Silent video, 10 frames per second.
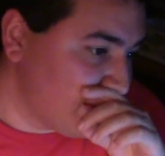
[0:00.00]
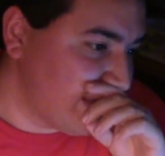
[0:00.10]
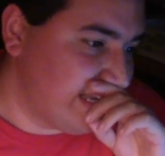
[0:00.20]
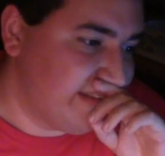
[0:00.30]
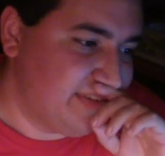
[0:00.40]

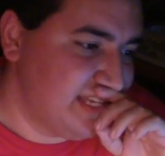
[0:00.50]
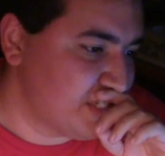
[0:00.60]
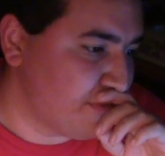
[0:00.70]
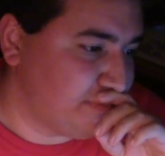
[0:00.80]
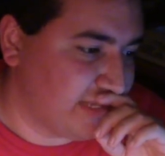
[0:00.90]
And if
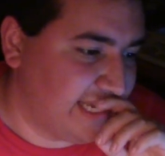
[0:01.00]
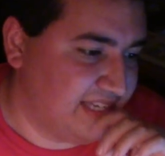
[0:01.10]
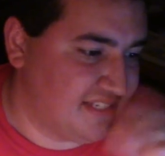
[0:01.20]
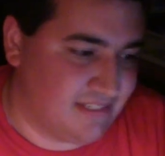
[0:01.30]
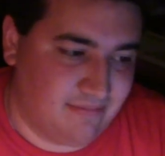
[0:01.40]
he's
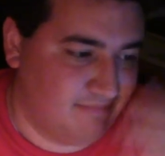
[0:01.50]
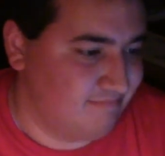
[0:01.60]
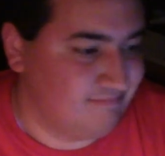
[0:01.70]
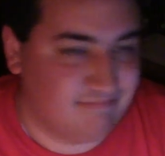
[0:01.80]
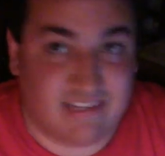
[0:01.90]
replaced,
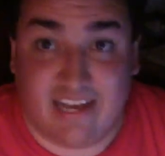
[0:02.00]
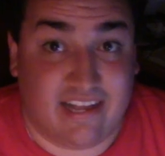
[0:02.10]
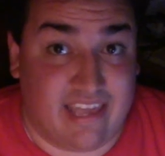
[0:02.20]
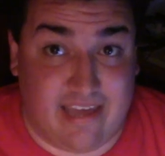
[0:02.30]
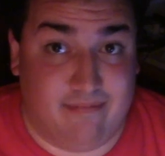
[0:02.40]

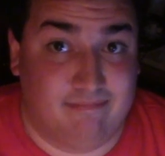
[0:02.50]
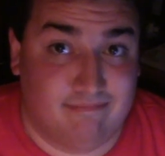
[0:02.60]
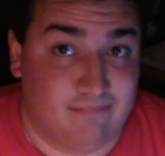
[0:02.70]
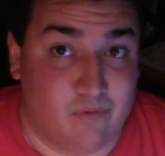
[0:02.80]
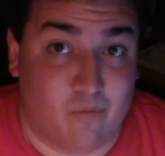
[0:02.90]
again,
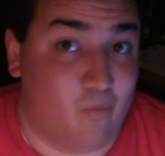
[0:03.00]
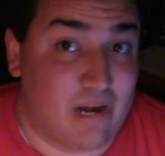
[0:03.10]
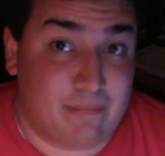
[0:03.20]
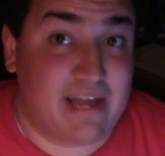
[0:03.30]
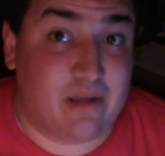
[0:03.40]
what
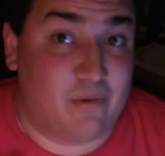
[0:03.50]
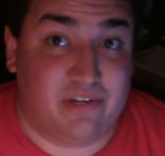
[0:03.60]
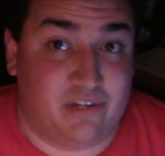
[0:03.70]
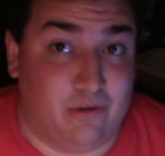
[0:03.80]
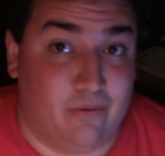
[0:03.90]
am I going to
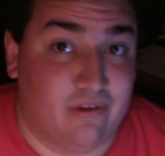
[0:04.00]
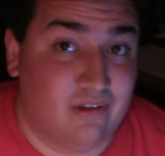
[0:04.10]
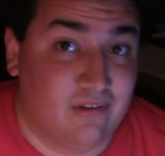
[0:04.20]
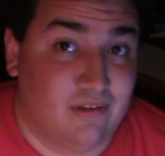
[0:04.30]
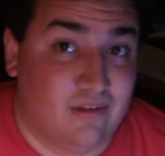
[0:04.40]
do?
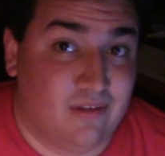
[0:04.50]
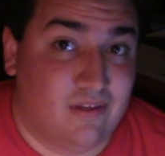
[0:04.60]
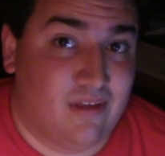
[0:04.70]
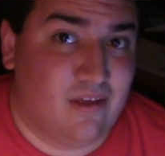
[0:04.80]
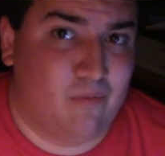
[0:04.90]

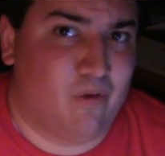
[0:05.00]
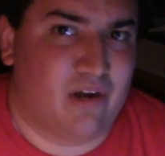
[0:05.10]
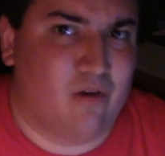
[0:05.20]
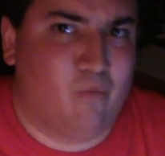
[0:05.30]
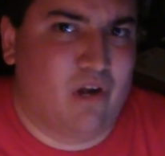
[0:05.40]
What
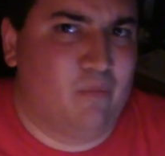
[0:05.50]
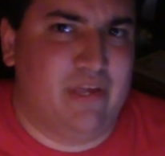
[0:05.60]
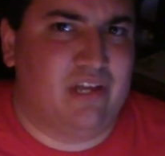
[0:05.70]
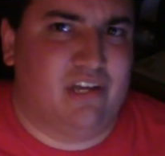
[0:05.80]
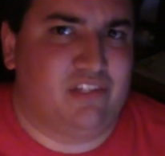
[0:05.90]
are
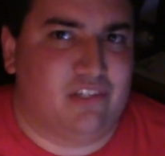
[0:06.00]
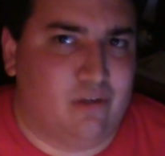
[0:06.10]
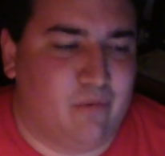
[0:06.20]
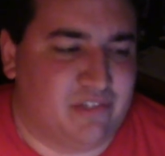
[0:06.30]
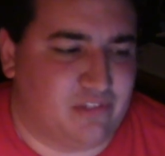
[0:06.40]
we going to
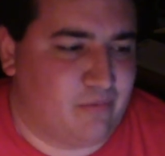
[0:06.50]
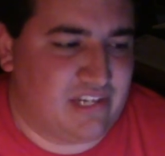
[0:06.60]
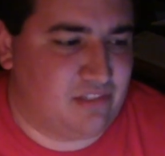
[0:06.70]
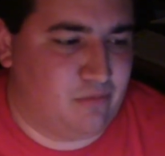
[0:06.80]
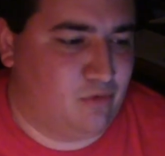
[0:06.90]
do? What is the
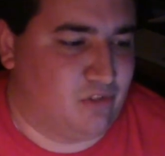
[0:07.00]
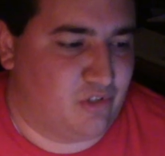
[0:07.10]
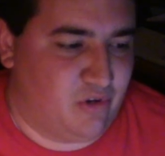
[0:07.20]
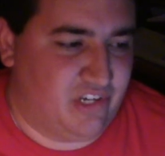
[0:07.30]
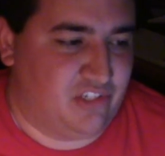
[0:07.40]
rest of the world
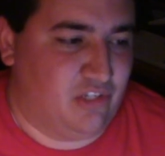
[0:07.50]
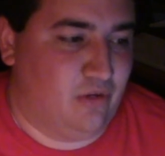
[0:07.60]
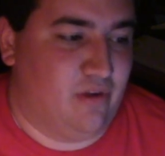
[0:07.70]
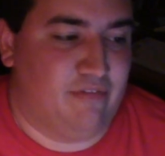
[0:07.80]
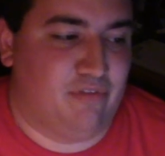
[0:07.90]
going to
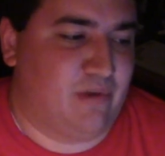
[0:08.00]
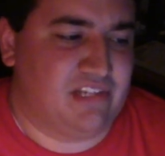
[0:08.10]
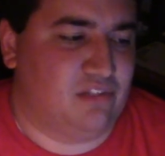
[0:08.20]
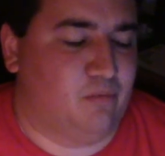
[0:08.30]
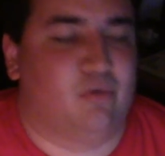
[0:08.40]
do, if the
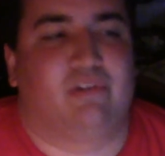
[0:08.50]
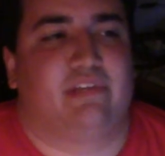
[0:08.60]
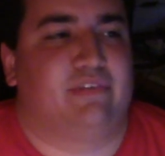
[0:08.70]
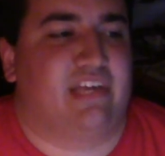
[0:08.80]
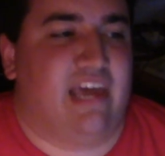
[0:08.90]
rest of the world
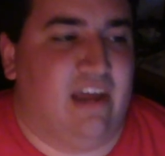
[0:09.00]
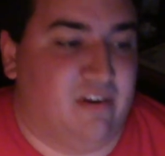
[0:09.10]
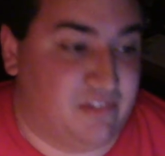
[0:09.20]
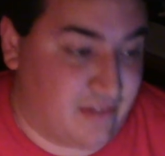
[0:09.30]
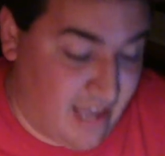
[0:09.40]
even
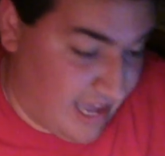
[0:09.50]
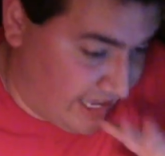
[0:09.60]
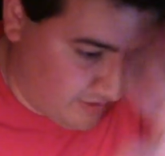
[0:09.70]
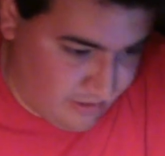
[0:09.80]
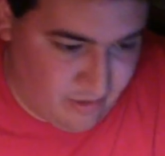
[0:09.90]
cares? I
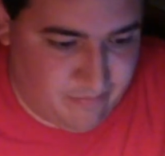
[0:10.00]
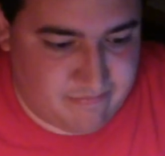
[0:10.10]
don't know.